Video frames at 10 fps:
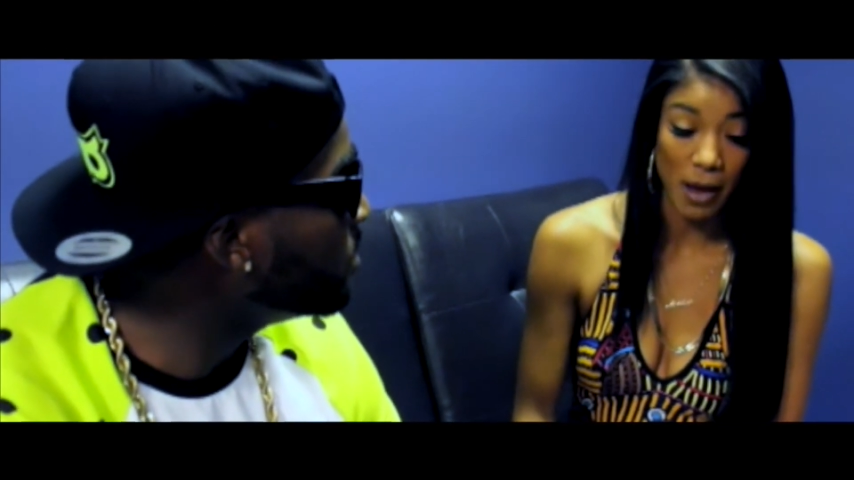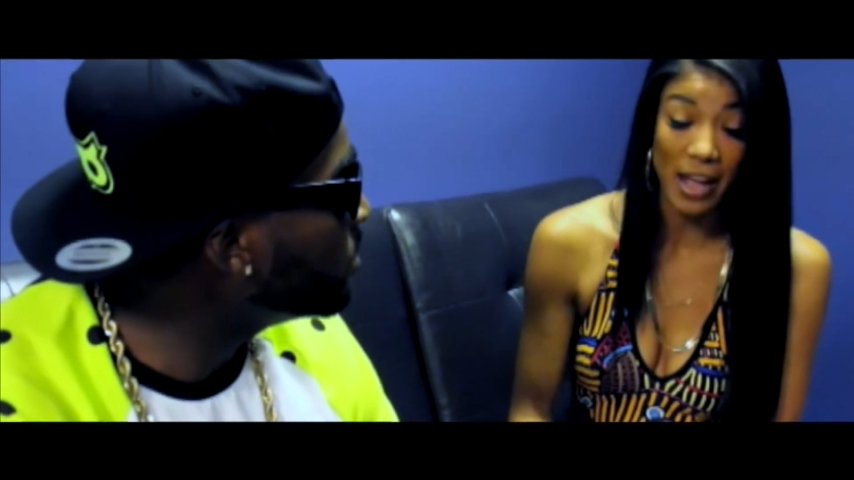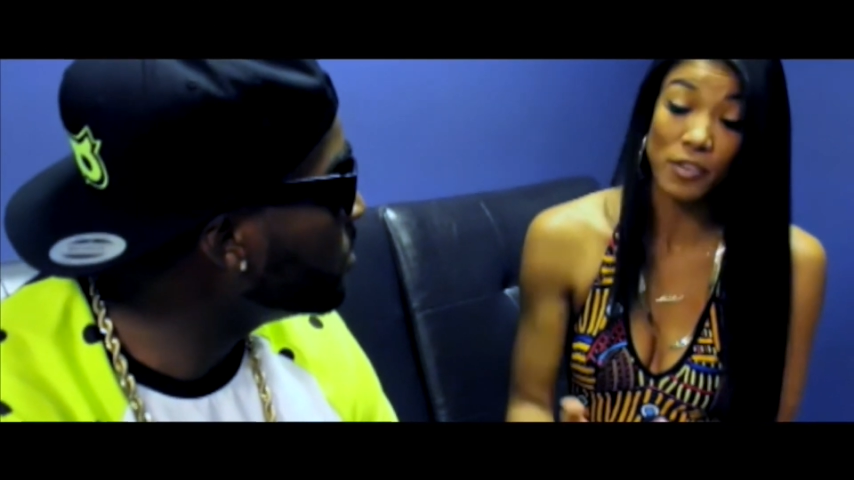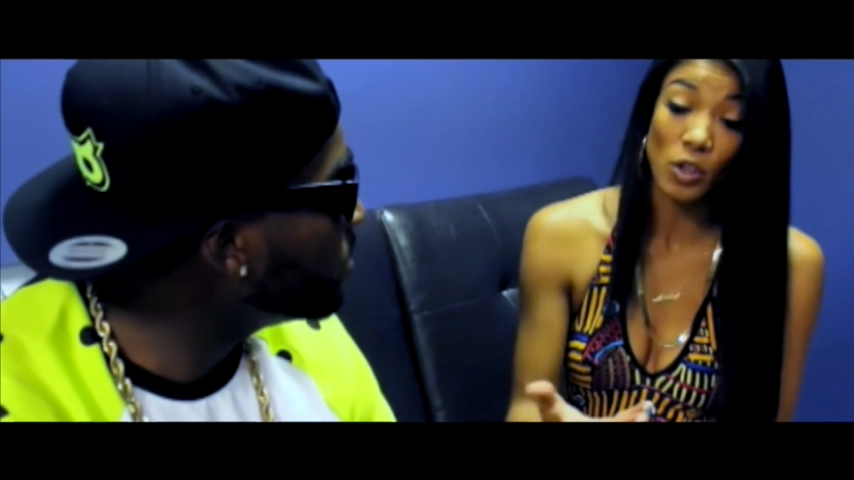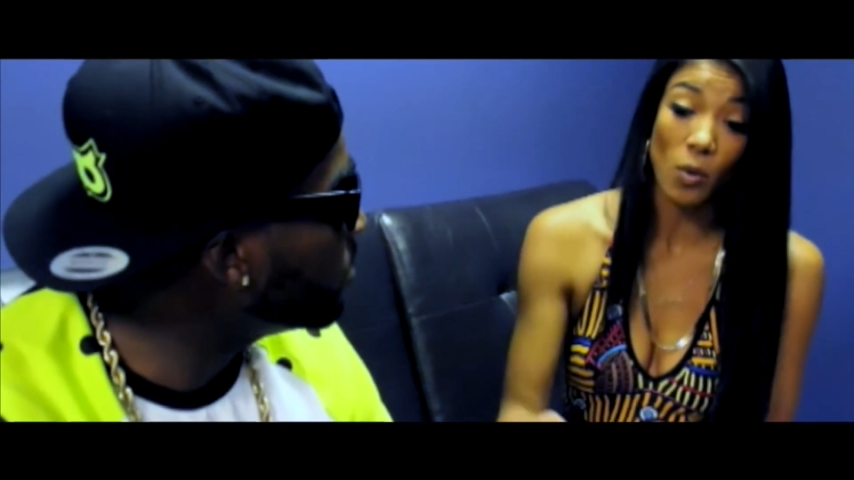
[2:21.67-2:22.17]

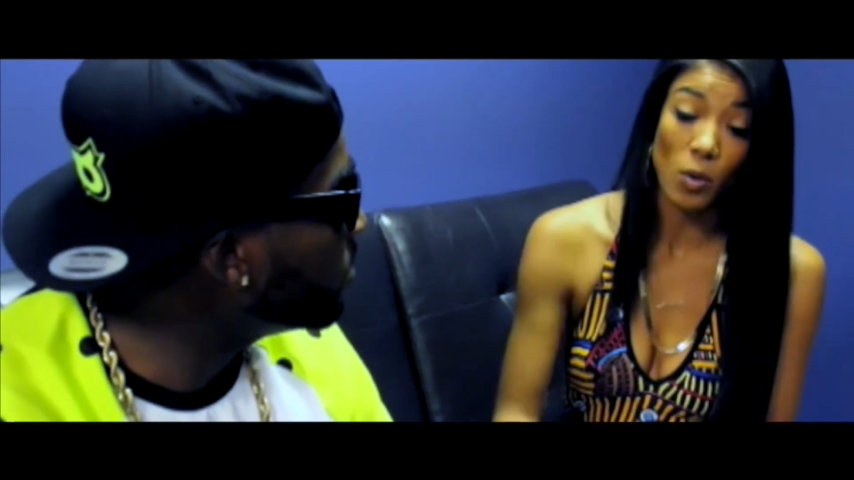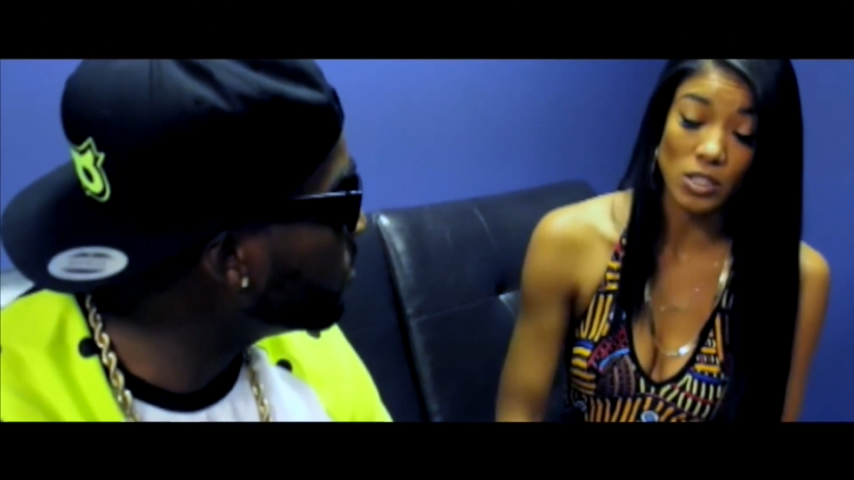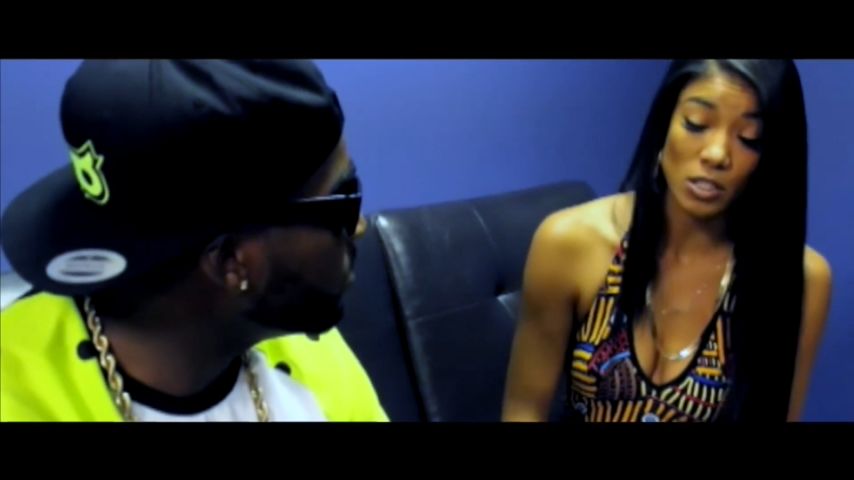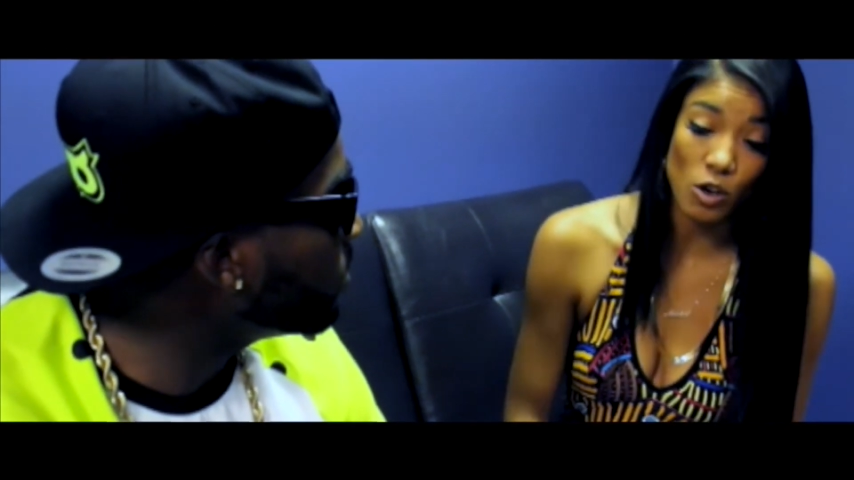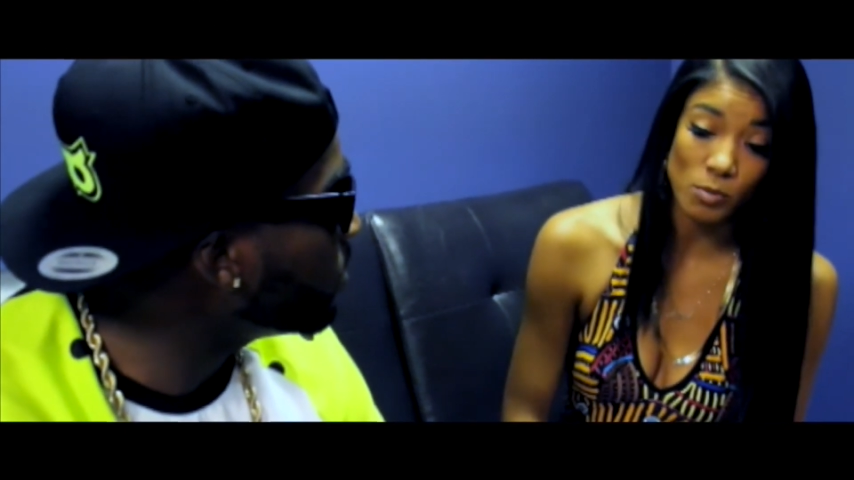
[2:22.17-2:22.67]
Even though I
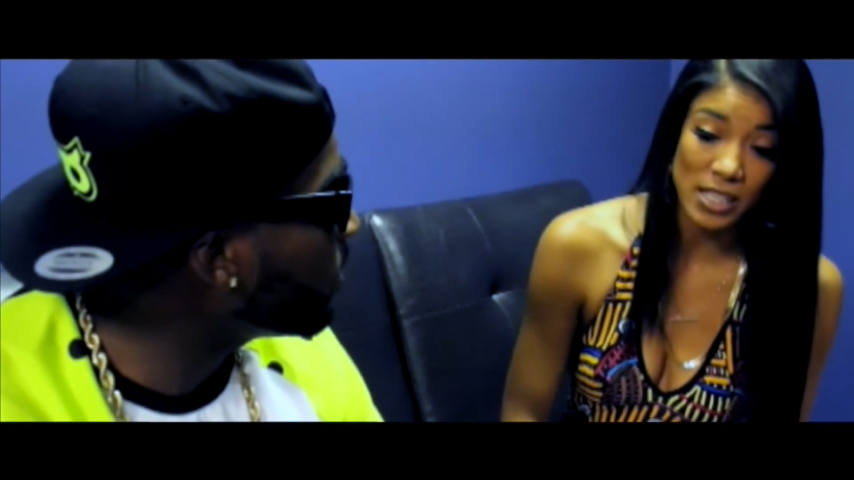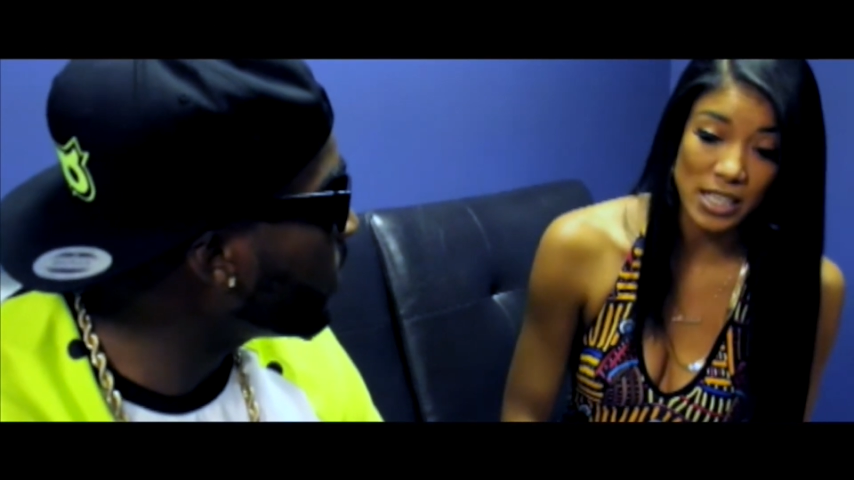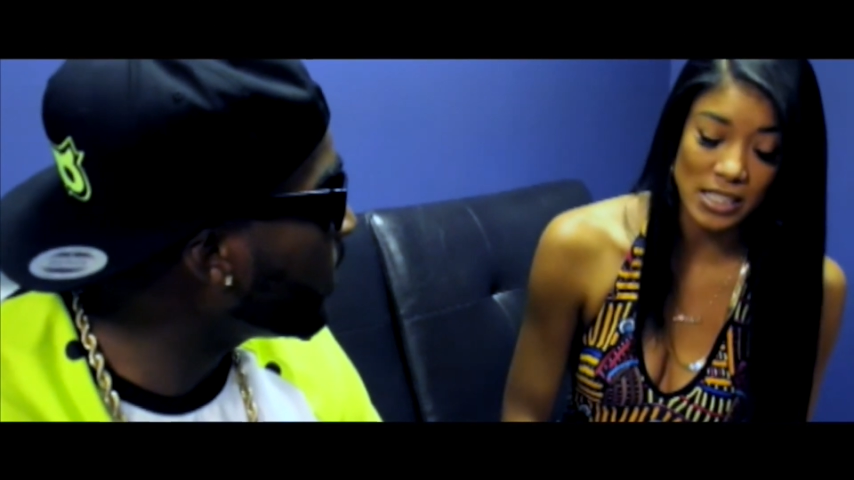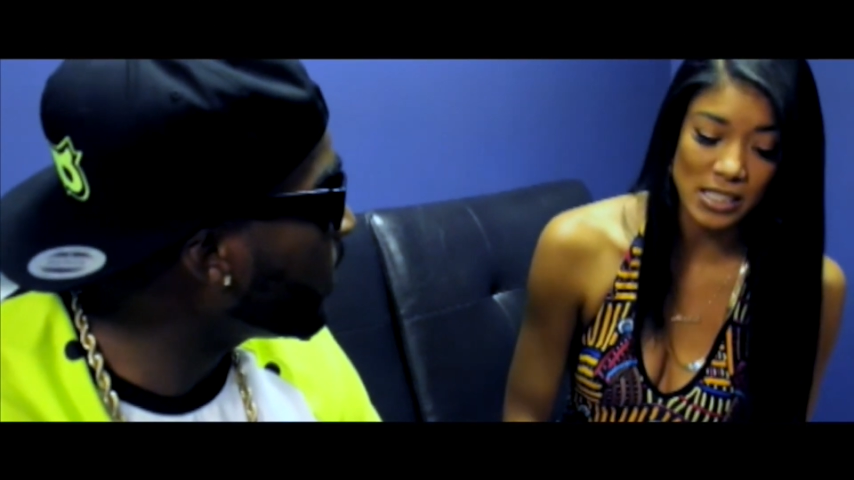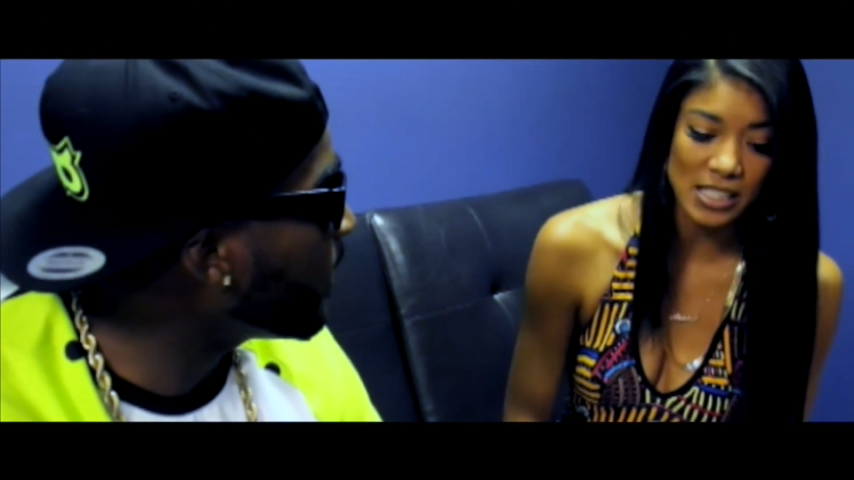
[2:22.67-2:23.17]
was on home
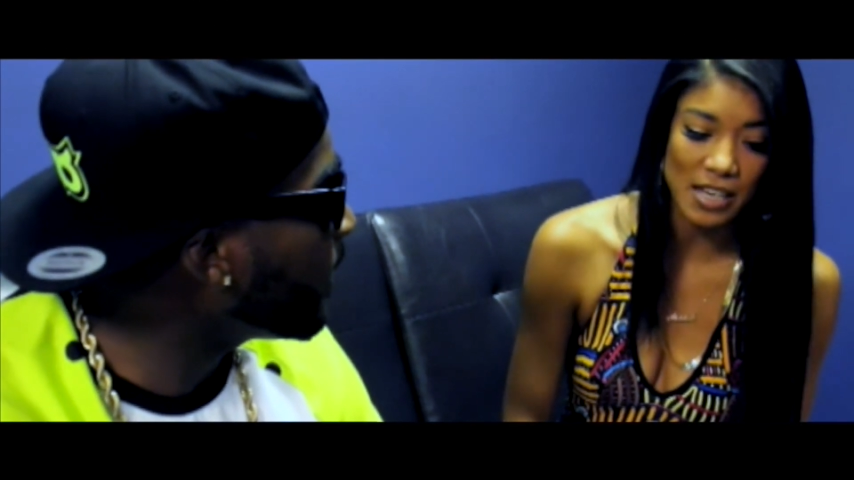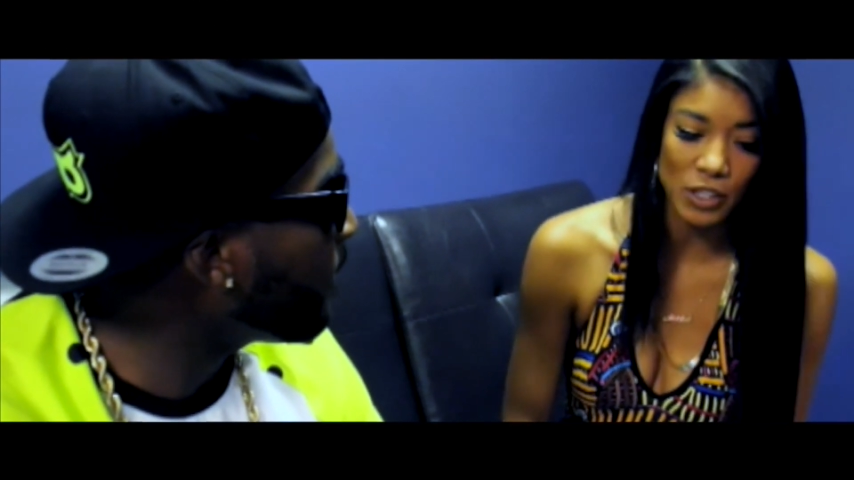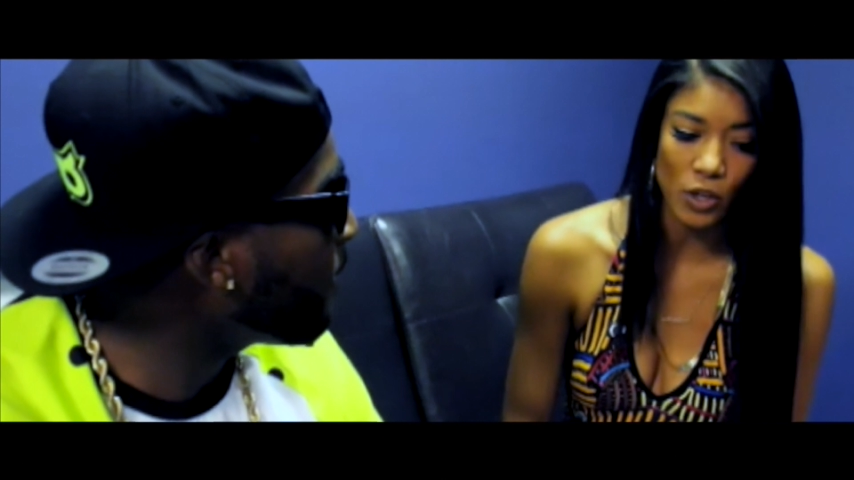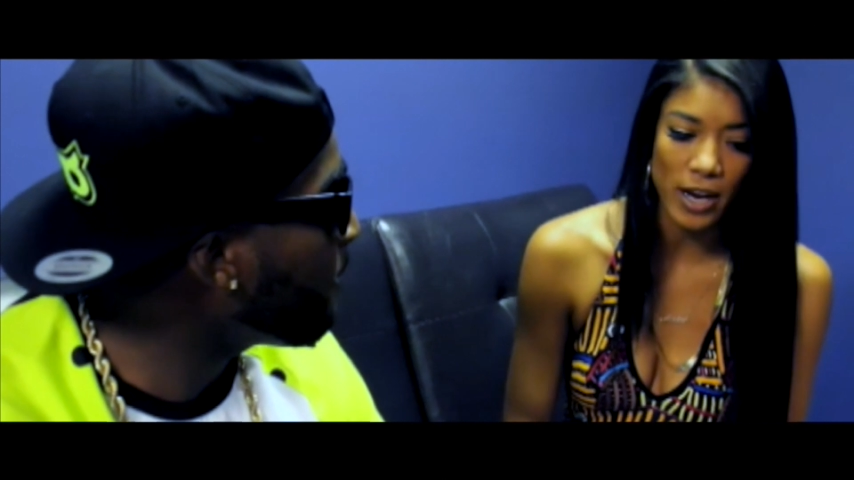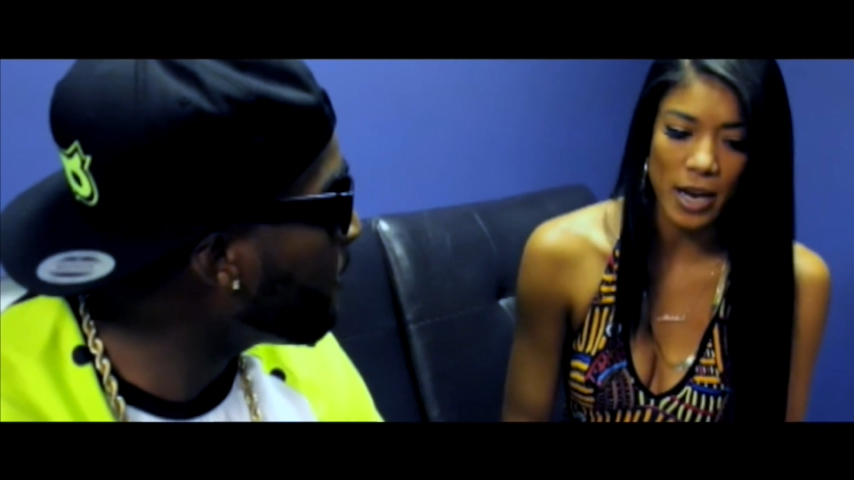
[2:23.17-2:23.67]
study since the
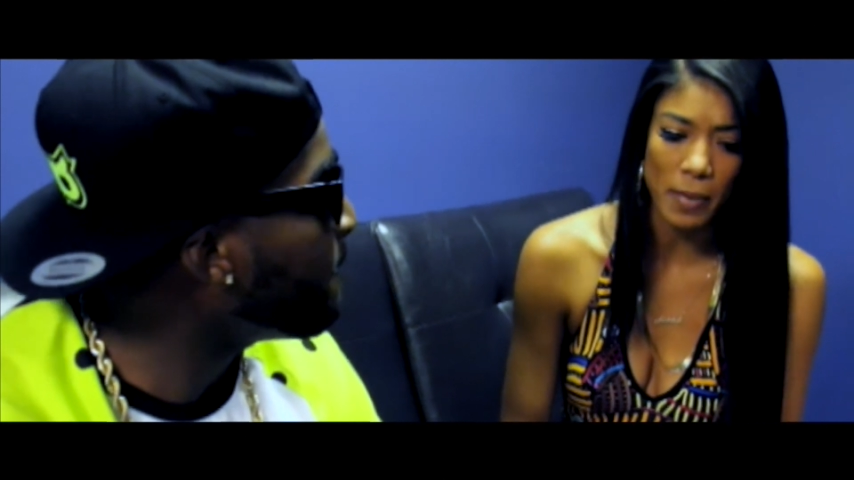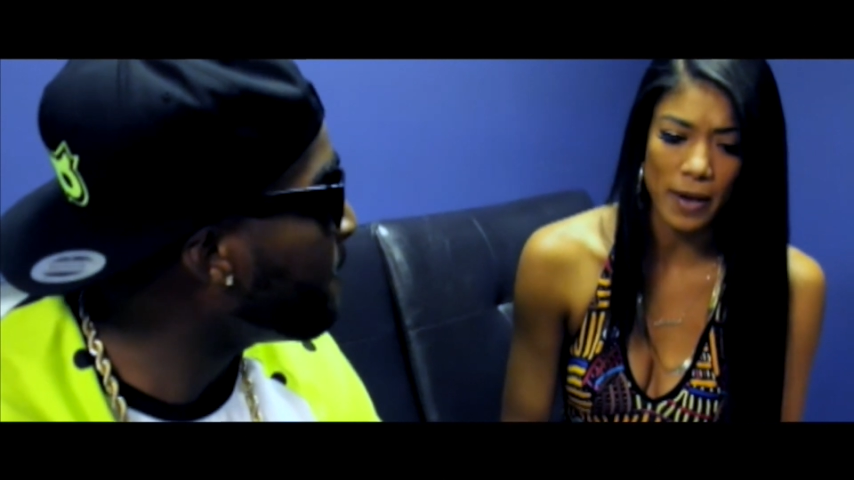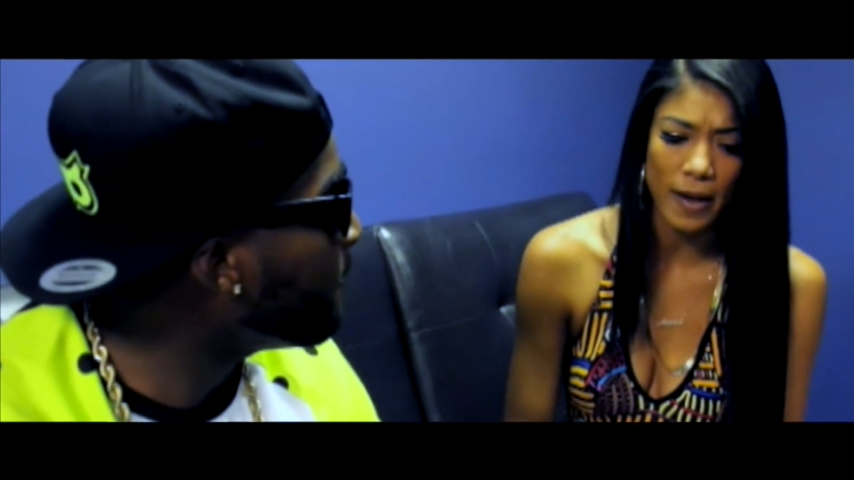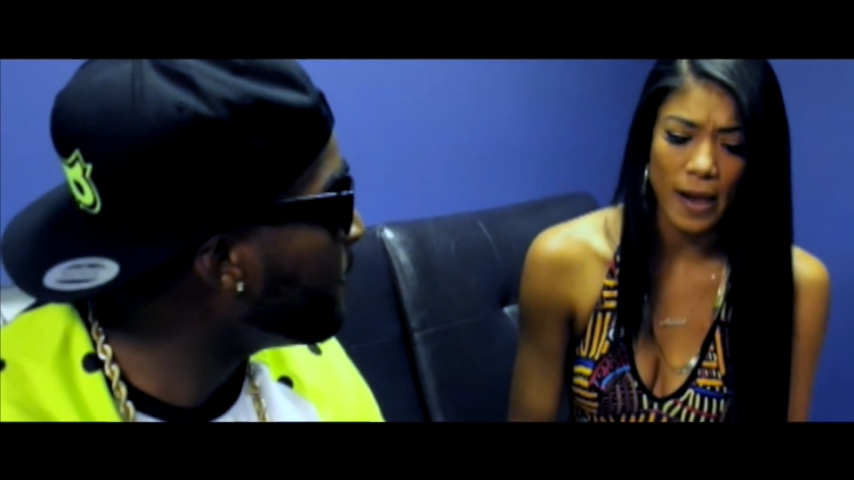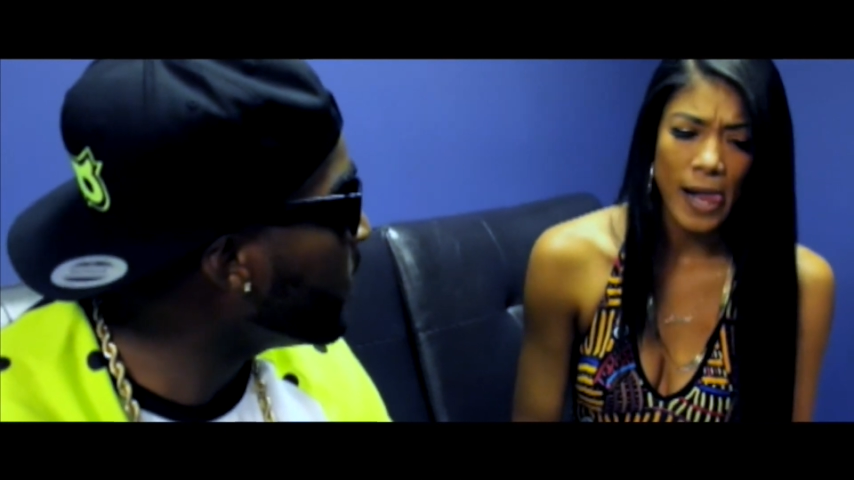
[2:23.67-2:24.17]
7th grade,
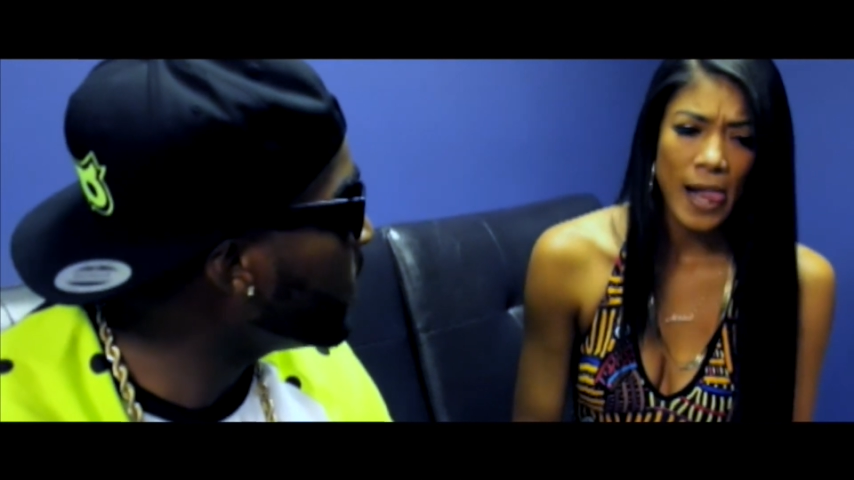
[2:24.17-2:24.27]
but